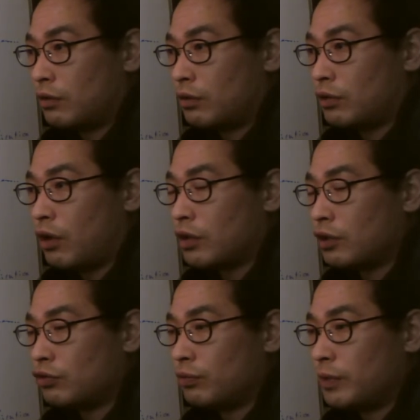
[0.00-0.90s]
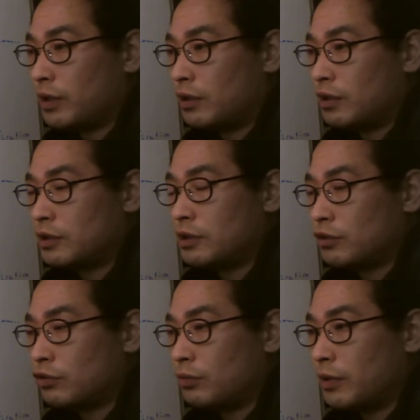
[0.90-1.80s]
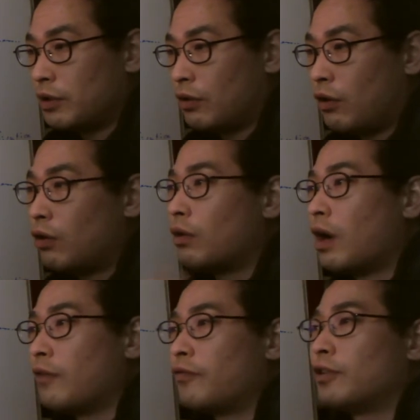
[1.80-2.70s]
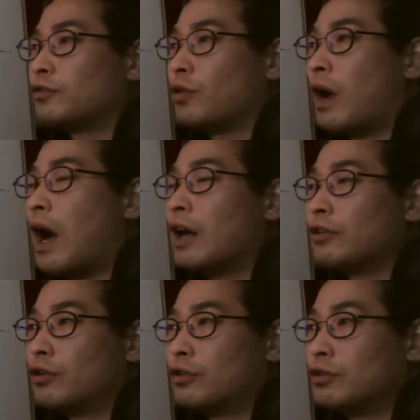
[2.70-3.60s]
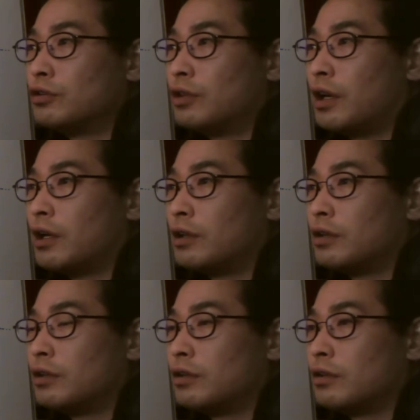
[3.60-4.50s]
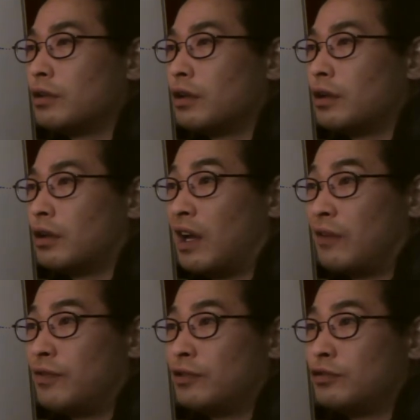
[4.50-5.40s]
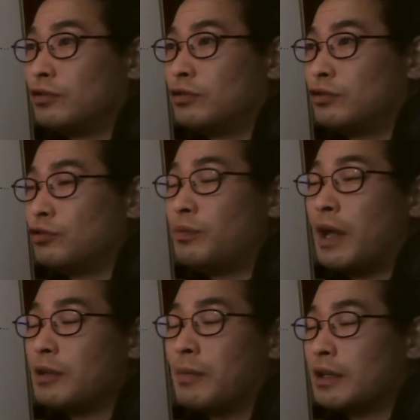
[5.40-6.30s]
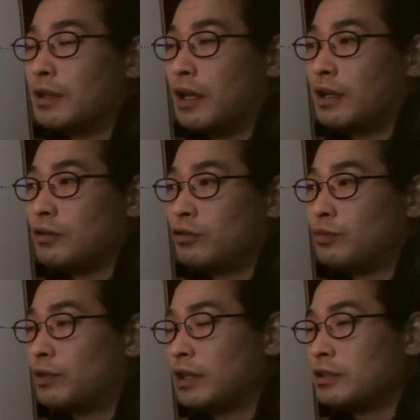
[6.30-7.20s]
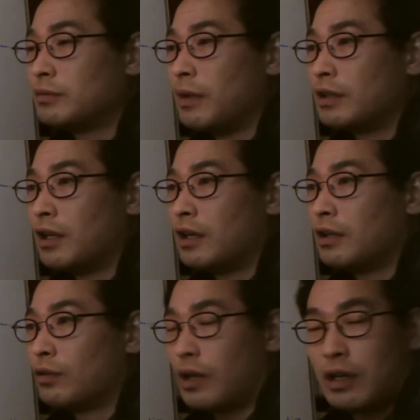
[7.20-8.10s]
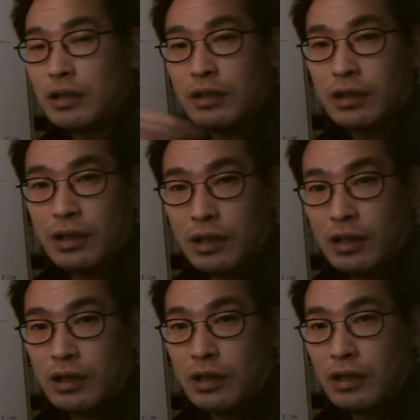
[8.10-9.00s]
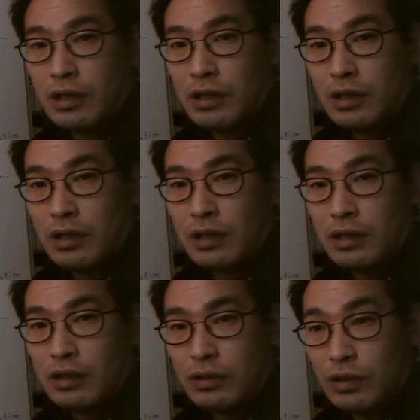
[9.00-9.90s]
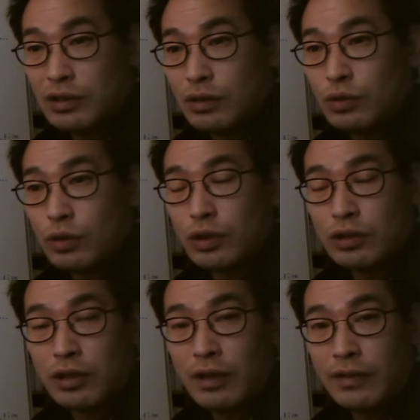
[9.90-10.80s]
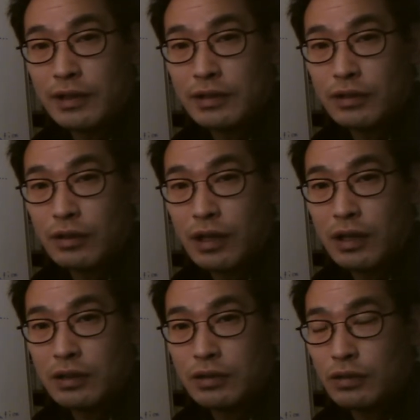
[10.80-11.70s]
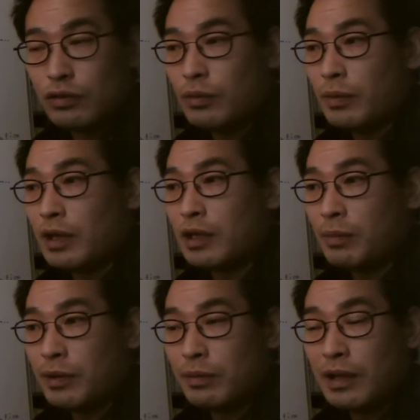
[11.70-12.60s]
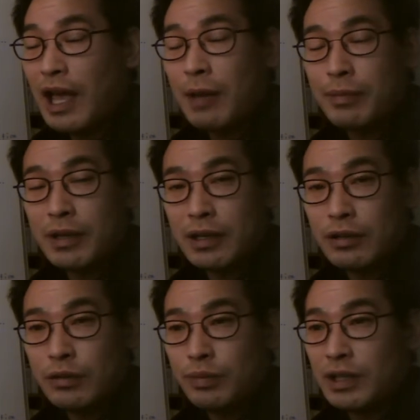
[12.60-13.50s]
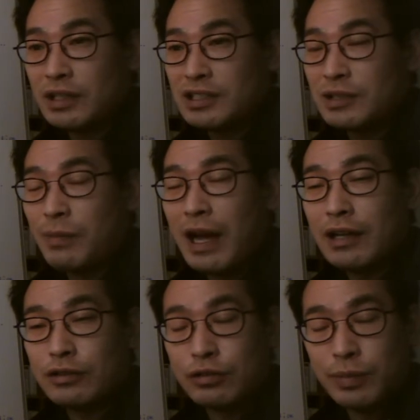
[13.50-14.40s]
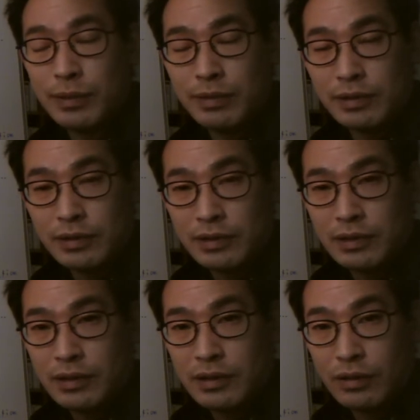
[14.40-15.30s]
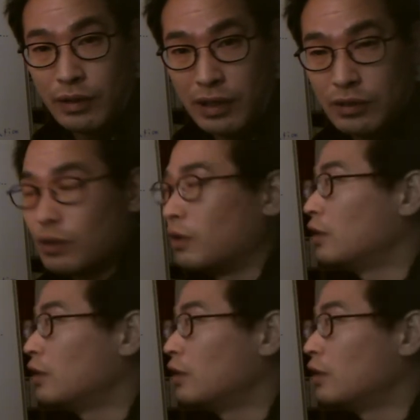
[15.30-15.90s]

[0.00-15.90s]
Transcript: talking to me, listening to me. Oh, I feel so honored and I feel good. You made my day. You brightened my day. Okay. So it's a social service. Okay. So you're making people happy. You bring smile to people. Okay. So